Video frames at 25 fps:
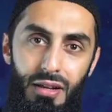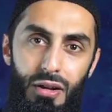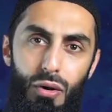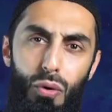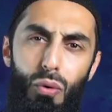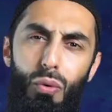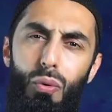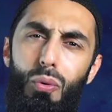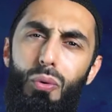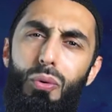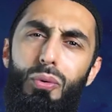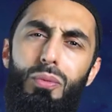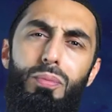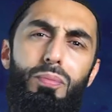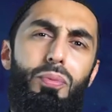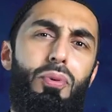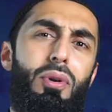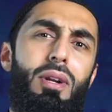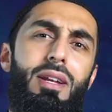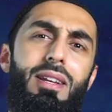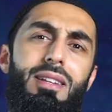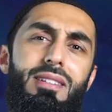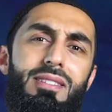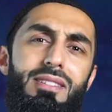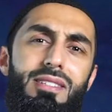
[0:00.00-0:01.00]
all
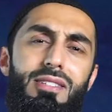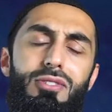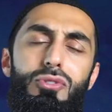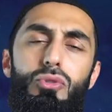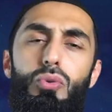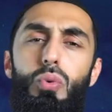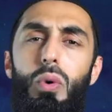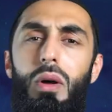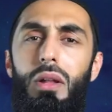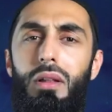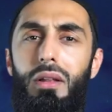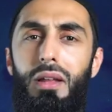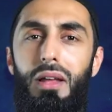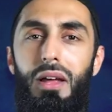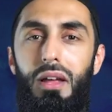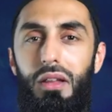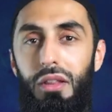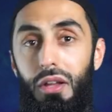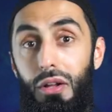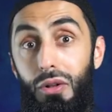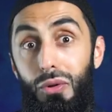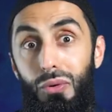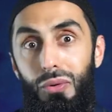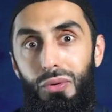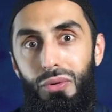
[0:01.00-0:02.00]
praise is to Allah,
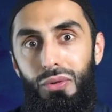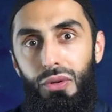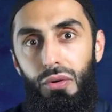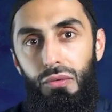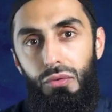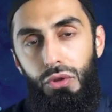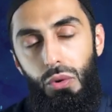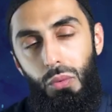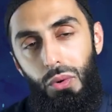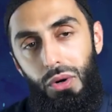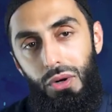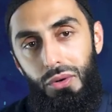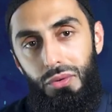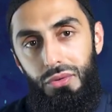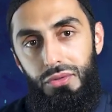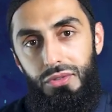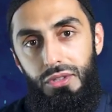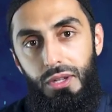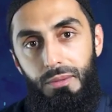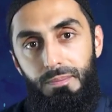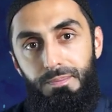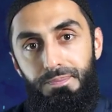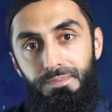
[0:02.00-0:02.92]
the Lord of the worlds.